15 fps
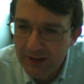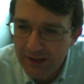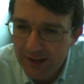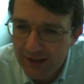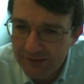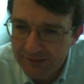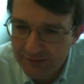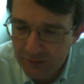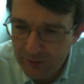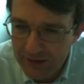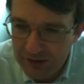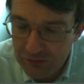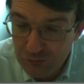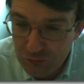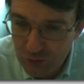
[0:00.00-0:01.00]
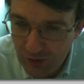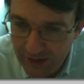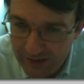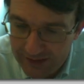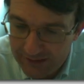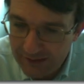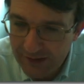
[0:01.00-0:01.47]
And so we can
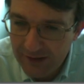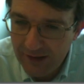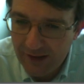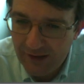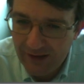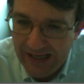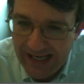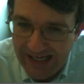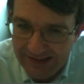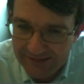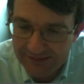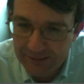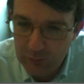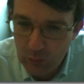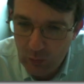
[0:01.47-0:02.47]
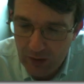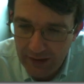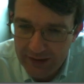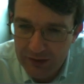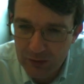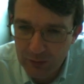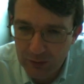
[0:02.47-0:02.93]
write our x and y
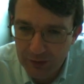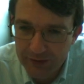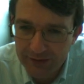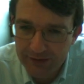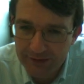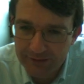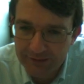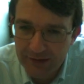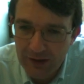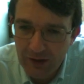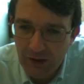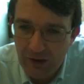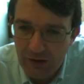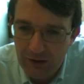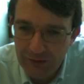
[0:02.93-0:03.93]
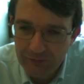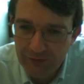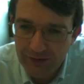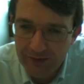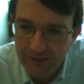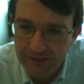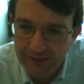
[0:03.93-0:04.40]
coordinates of
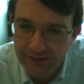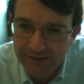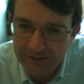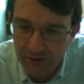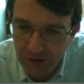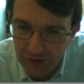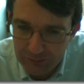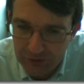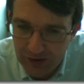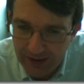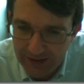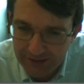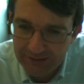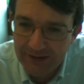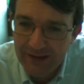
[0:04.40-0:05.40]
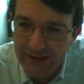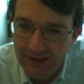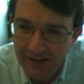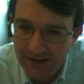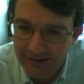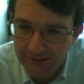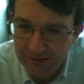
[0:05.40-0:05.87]
this object
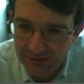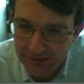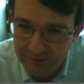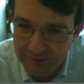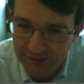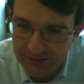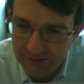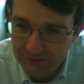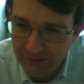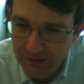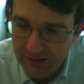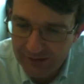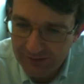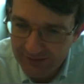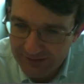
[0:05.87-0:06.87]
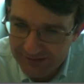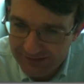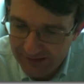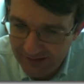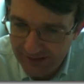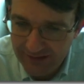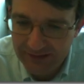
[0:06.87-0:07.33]
in terms of the
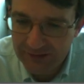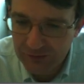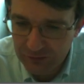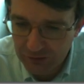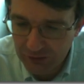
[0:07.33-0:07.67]
sine or